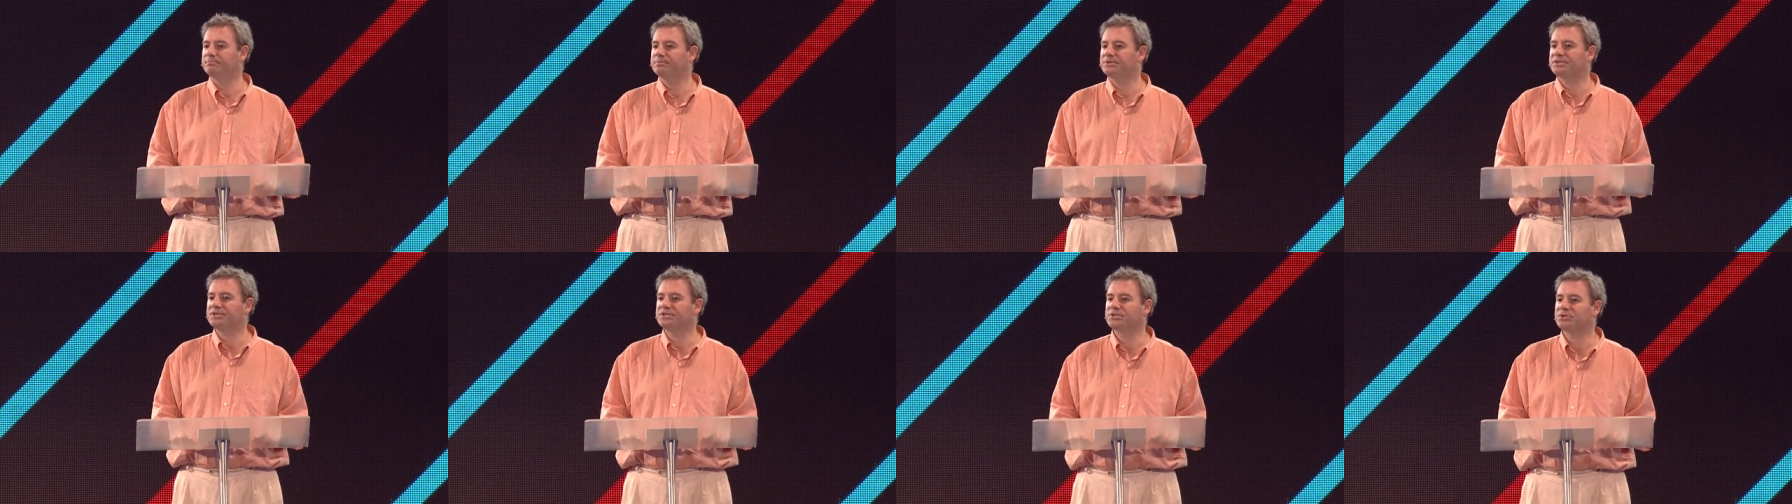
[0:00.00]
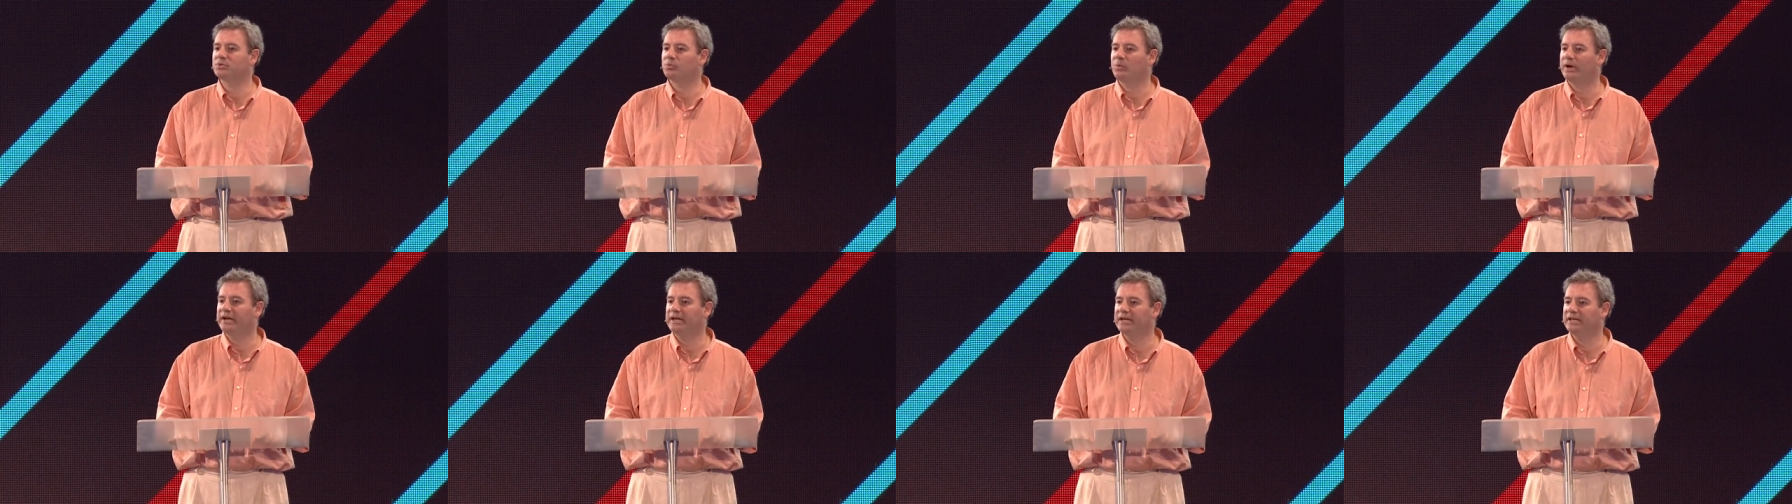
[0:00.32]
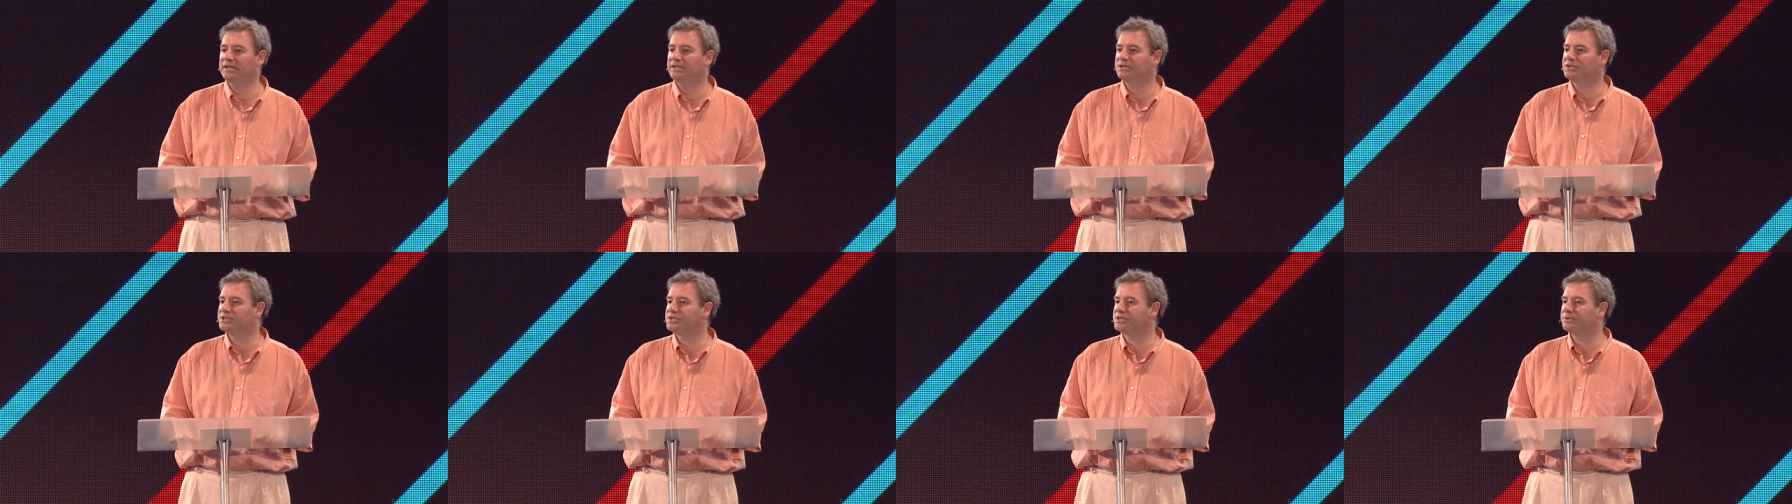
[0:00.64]

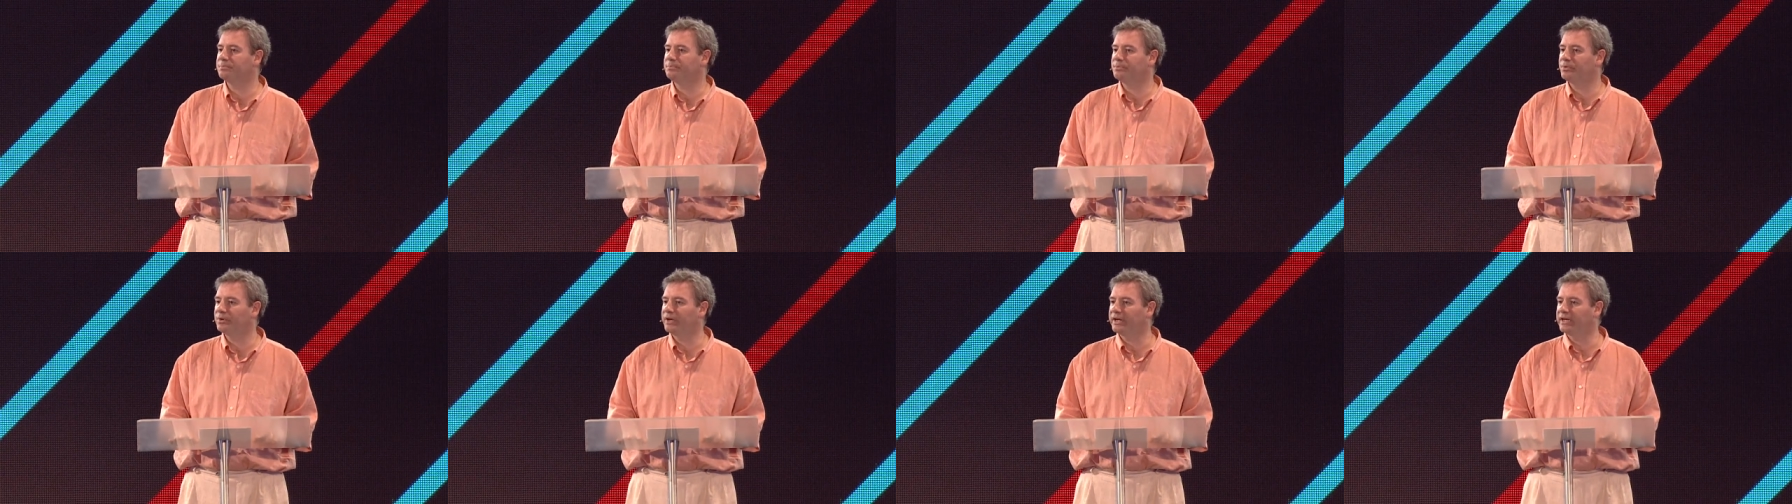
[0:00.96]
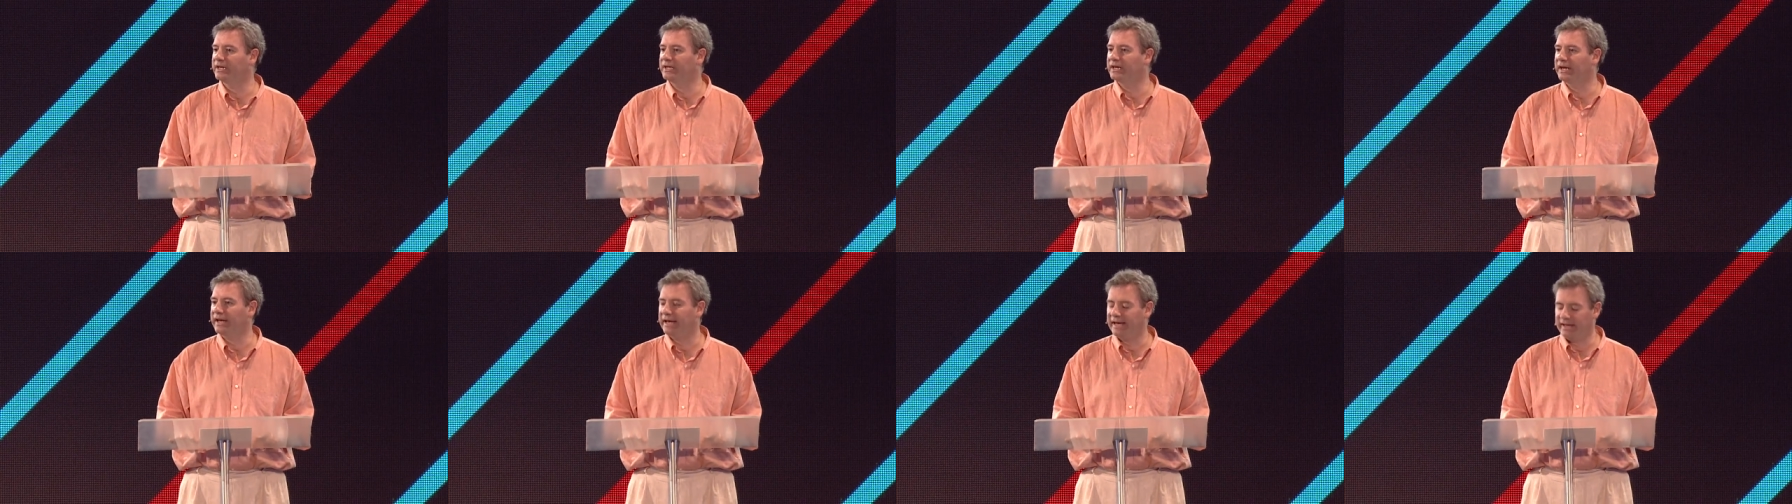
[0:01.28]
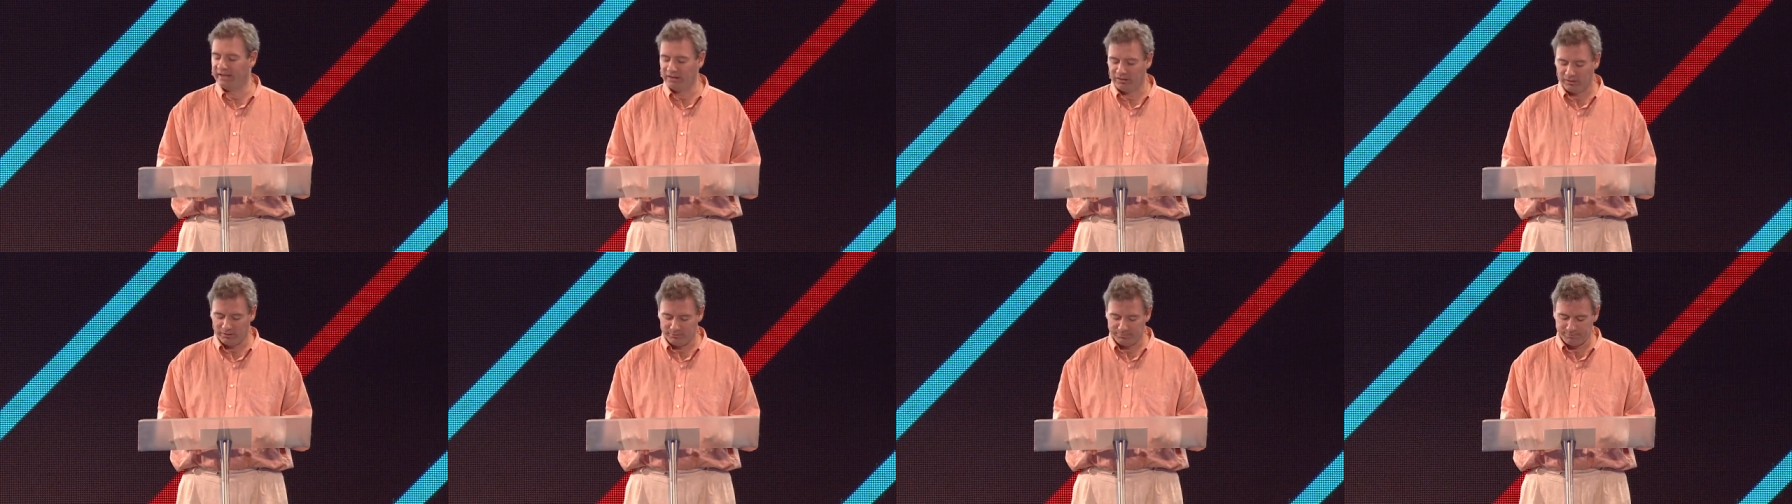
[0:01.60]
persuade to bring
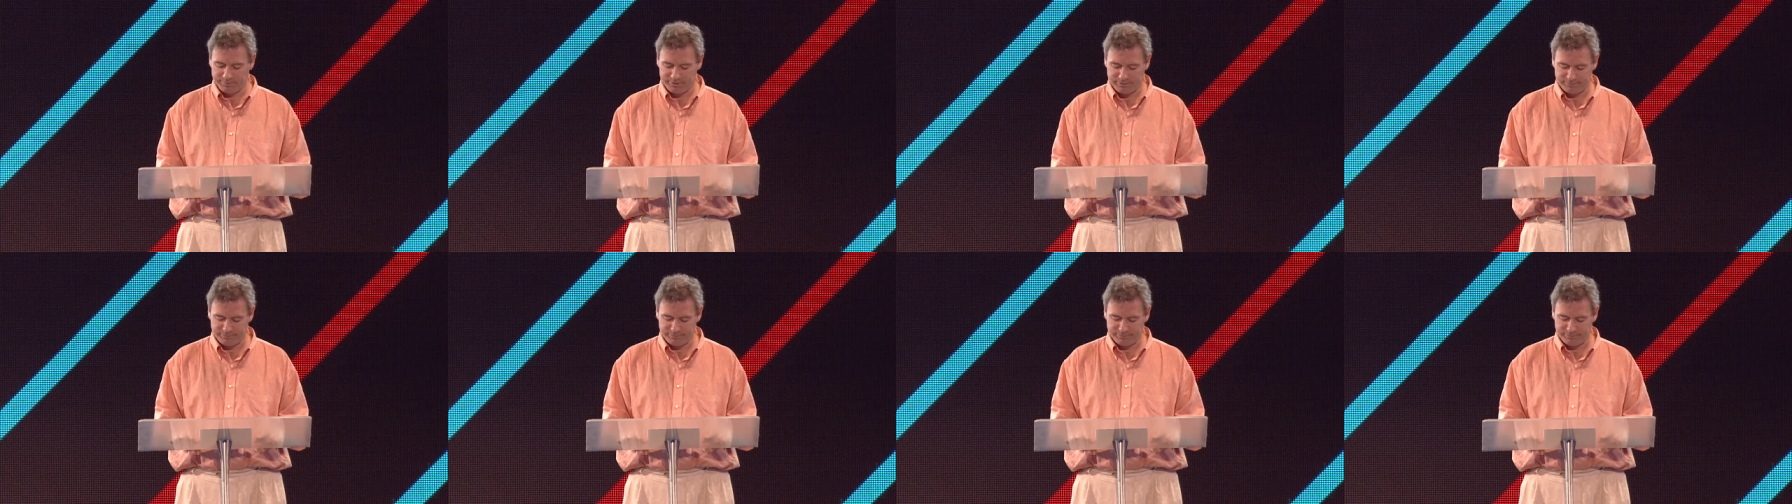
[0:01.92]
help.